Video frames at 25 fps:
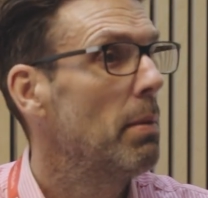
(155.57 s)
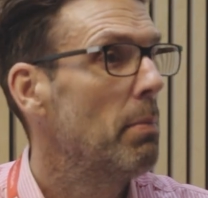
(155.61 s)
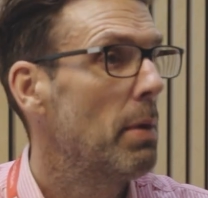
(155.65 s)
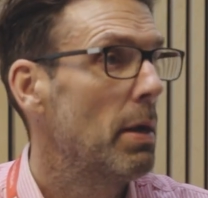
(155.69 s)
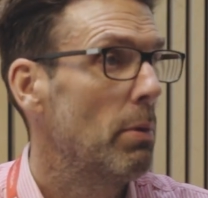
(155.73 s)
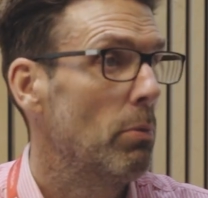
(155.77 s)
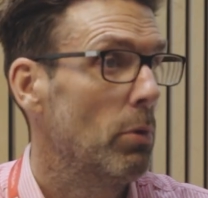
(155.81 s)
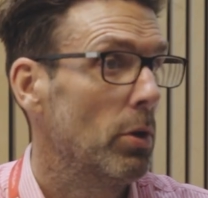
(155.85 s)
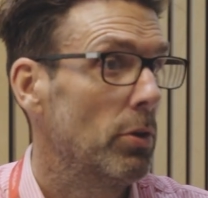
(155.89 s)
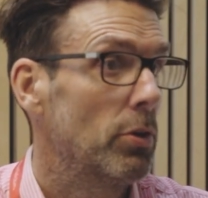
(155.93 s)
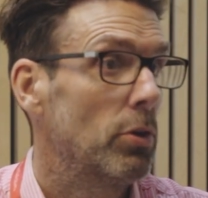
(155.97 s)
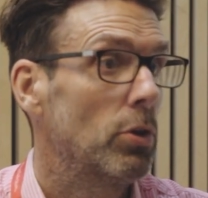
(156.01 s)
They
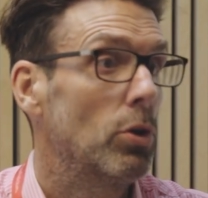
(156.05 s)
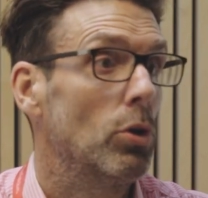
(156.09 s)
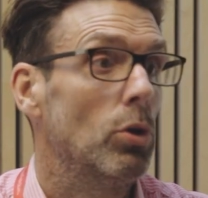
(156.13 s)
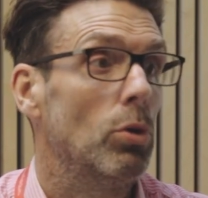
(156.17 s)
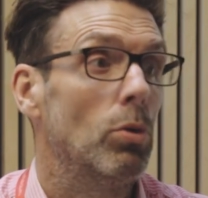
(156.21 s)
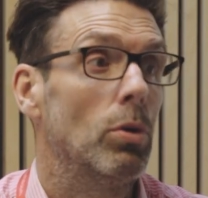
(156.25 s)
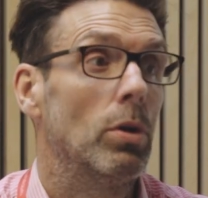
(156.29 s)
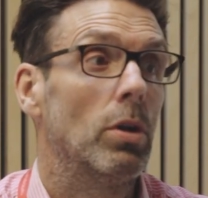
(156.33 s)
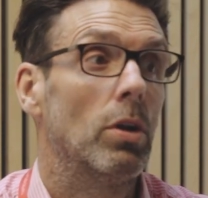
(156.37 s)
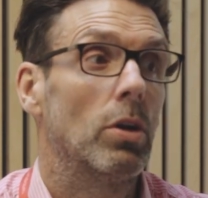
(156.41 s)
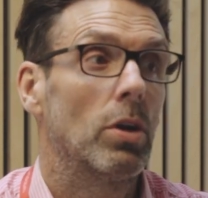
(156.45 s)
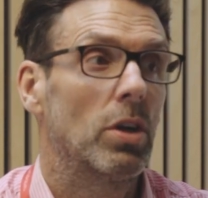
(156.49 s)
might want to
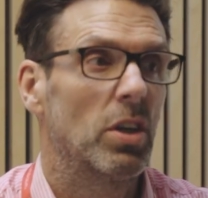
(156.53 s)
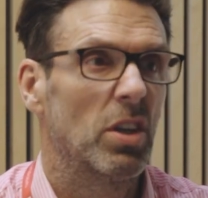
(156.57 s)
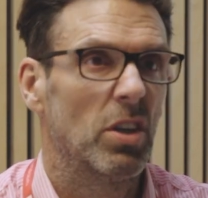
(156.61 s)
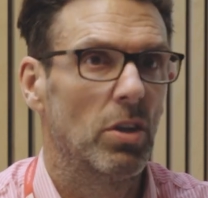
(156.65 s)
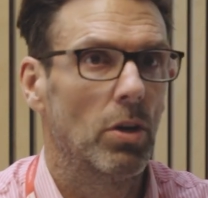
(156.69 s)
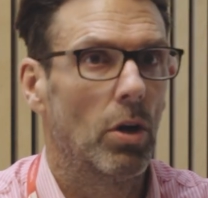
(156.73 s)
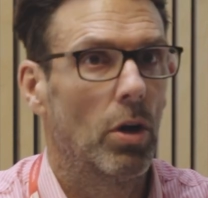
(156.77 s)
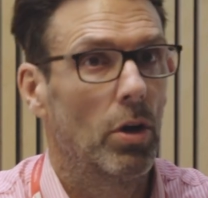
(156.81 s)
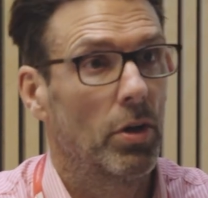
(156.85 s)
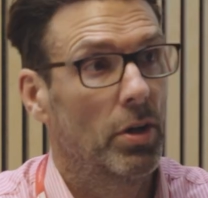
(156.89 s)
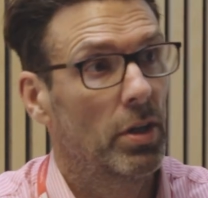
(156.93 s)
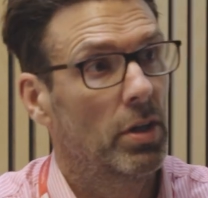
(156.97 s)
go and look at
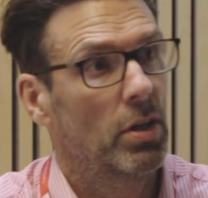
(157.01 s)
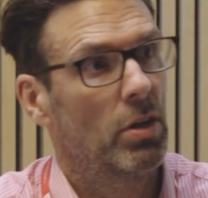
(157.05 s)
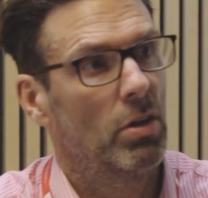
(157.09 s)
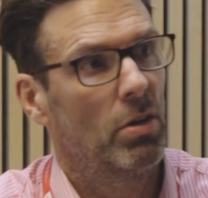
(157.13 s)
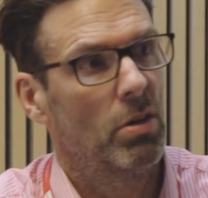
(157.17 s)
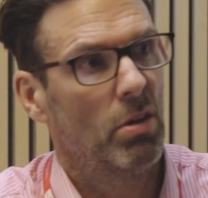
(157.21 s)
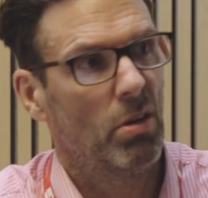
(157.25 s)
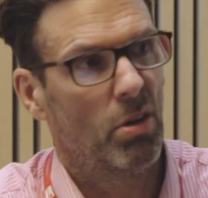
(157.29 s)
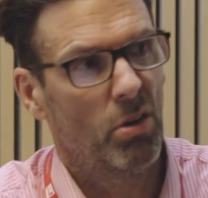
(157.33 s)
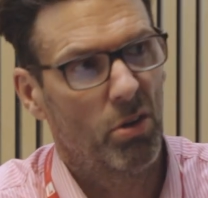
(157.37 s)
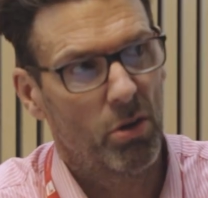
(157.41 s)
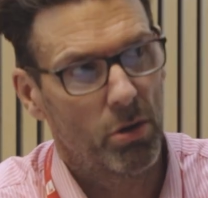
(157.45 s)
an
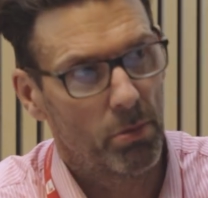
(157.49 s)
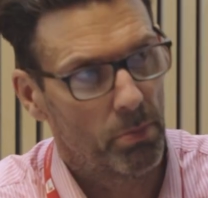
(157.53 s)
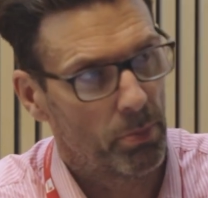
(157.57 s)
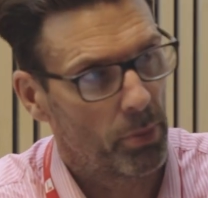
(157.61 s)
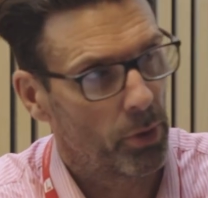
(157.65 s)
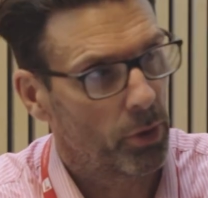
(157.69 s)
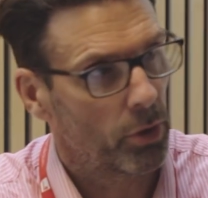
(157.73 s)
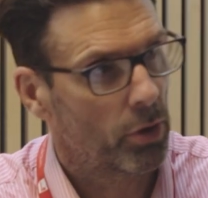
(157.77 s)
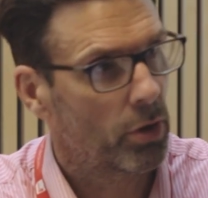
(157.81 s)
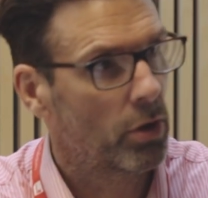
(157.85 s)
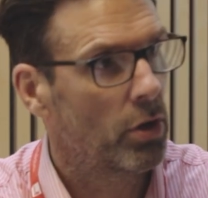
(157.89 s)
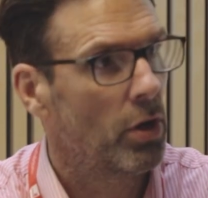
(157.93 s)
article or a
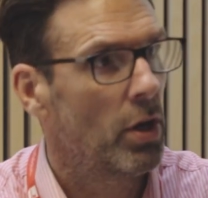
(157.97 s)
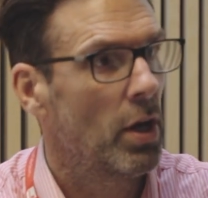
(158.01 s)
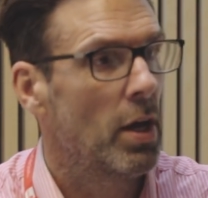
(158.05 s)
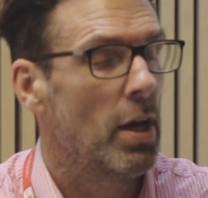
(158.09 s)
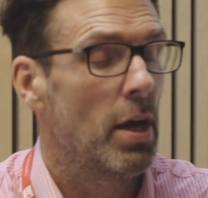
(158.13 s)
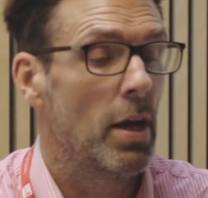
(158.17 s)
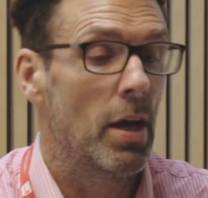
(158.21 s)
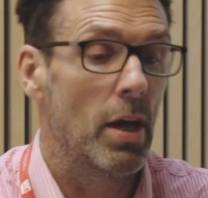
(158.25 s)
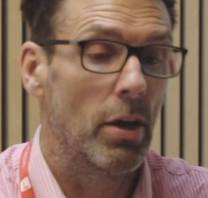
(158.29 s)
book.